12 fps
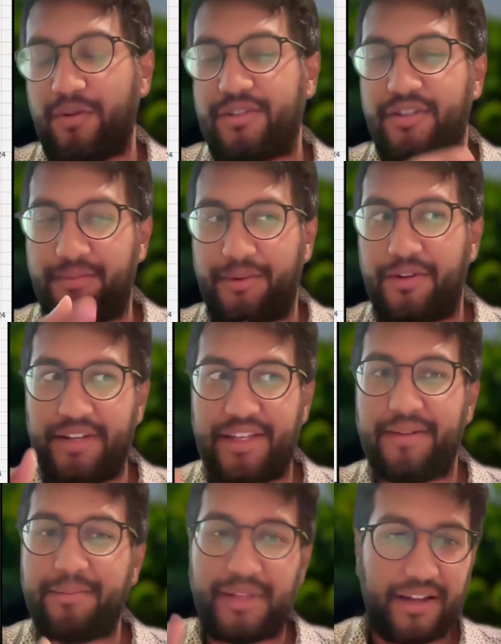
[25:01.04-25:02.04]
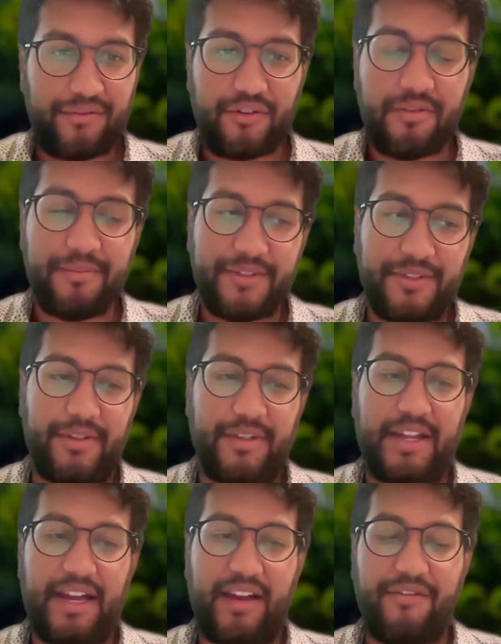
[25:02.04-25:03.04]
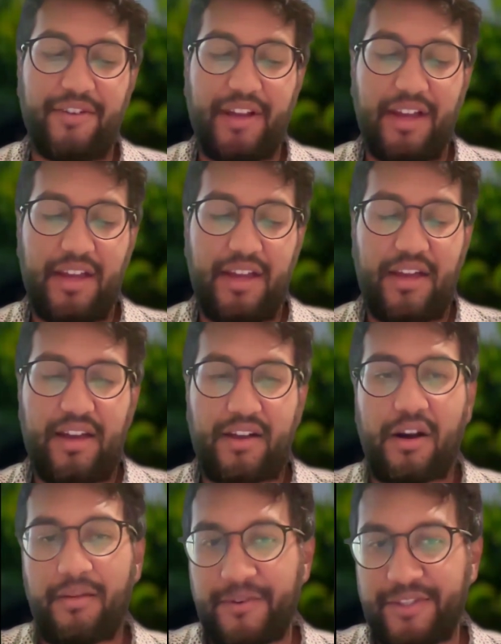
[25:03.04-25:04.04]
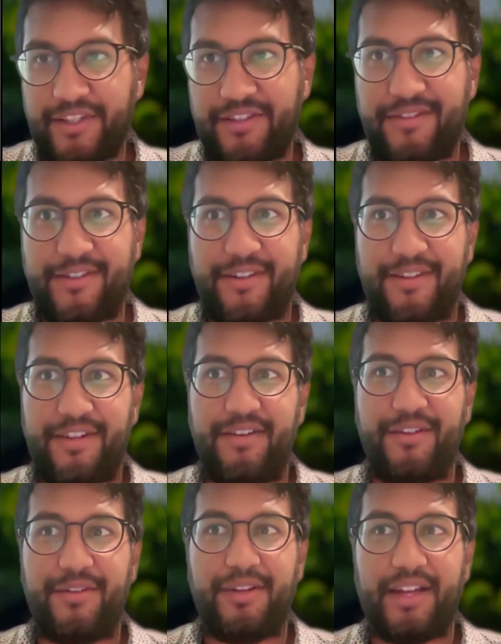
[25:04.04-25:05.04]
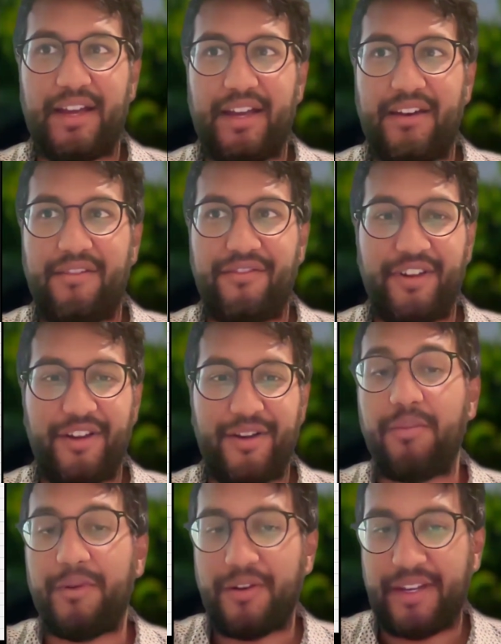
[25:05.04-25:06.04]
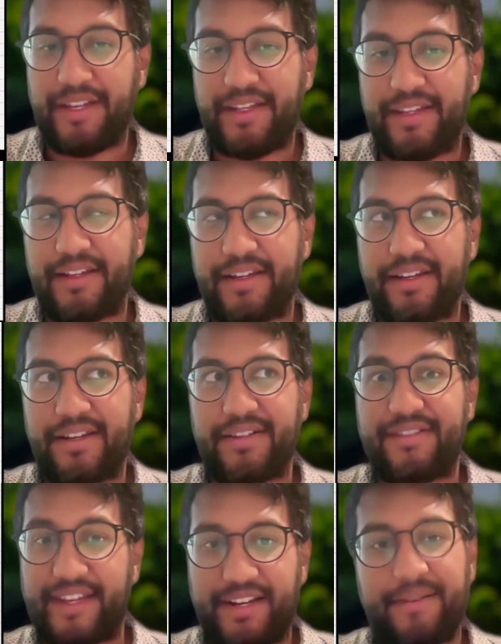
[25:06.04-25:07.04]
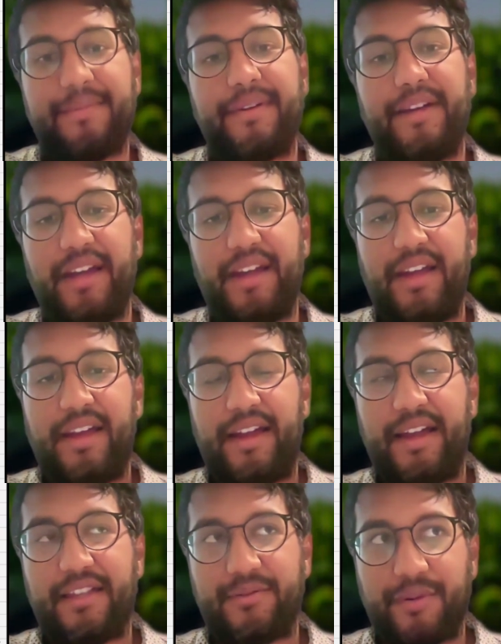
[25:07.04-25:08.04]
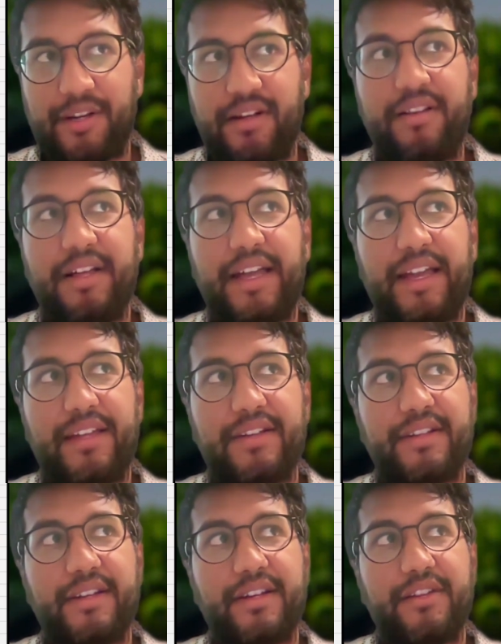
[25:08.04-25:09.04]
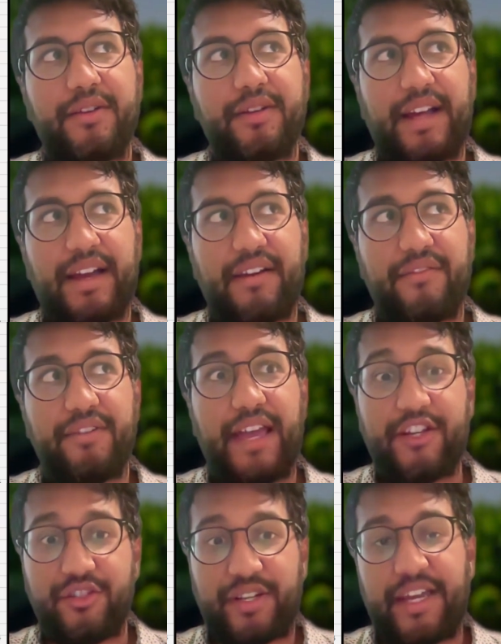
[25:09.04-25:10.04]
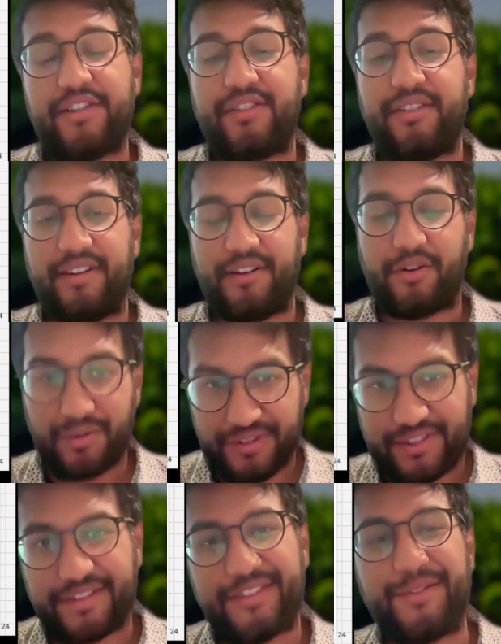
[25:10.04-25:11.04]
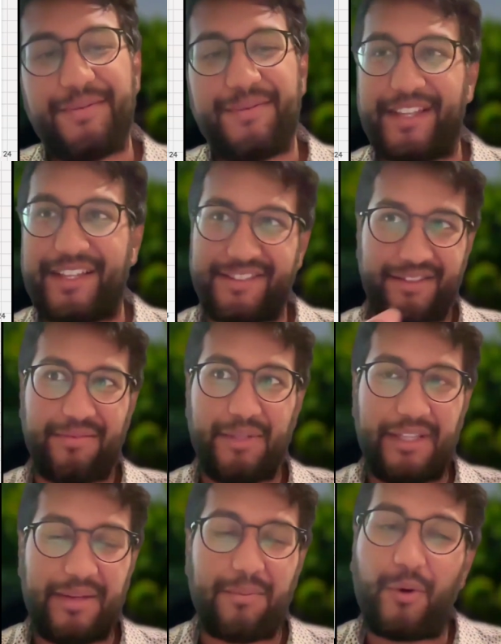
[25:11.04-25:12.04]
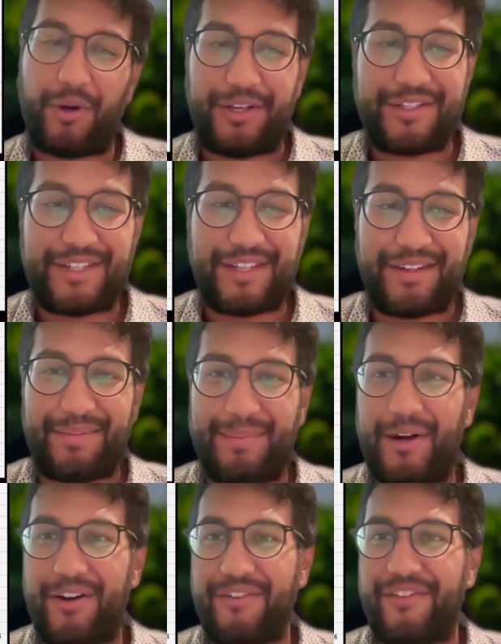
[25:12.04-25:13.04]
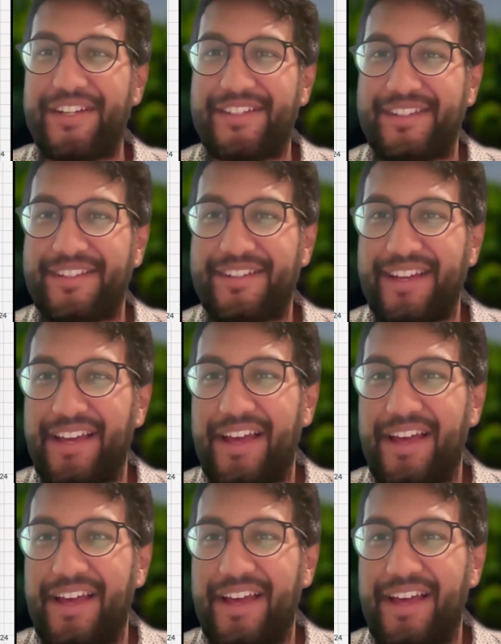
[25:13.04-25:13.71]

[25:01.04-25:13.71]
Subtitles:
course community platform. So you can have conversations on there. You can have a community set up as well, and you can have education and courses too. So that's a really important part of it.